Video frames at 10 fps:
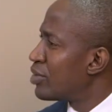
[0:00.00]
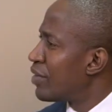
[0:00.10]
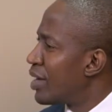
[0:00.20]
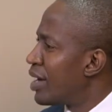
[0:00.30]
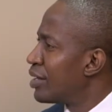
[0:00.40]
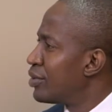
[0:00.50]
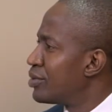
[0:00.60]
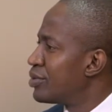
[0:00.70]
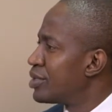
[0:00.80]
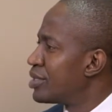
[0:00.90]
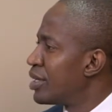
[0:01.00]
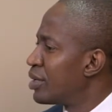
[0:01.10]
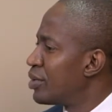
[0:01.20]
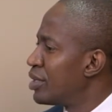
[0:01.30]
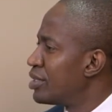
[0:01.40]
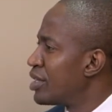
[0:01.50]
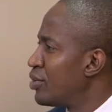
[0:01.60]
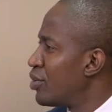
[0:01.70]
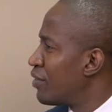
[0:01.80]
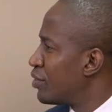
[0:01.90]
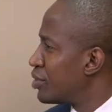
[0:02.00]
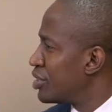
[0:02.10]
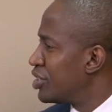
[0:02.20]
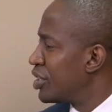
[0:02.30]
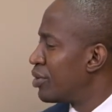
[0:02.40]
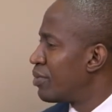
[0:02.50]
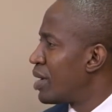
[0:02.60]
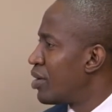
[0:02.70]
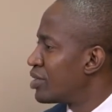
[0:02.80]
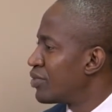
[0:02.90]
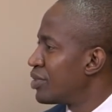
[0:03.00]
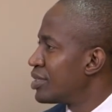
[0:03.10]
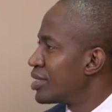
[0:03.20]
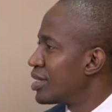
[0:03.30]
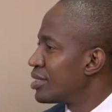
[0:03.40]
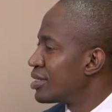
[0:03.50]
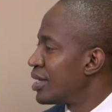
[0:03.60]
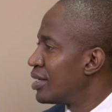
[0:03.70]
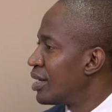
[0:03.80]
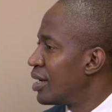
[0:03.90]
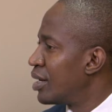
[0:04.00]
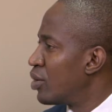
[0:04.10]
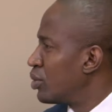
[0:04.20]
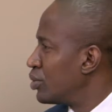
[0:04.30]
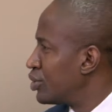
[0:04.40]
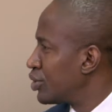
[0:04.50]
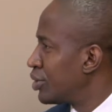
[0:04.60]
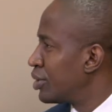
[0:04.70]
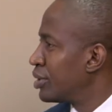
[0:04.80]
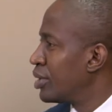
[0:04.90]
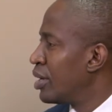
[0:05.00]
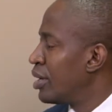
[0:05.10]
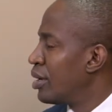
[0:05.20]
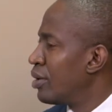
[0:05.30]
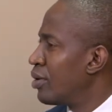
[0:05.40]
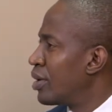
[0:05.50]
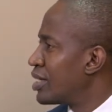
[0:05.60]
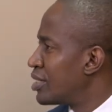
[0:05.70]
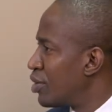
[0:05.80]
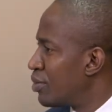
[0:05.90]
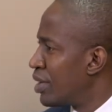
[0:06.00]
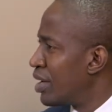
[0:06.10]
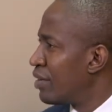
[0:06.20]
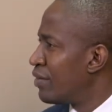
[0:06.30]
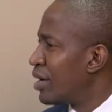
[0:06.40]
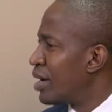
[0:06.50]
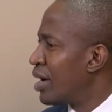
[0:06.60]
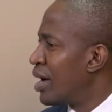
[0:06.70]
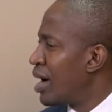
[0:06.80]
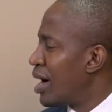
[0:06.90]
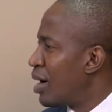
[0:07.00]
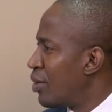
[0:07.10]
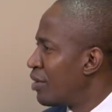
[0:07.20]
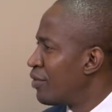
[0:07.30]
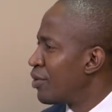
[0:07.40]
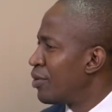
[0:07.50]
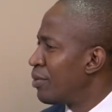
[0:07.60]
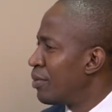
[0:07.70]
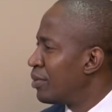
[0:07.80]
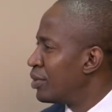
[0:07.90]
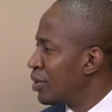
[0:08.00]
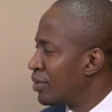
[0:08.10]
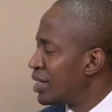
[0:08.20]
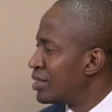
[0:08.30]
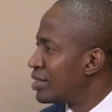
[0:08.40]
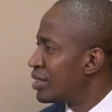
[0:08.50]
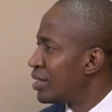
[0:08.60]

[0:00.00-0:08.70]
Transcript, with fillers: would have argued to say, couldn't you have used general powers, for instance, under uh, collusion or cartel behavior away from dominance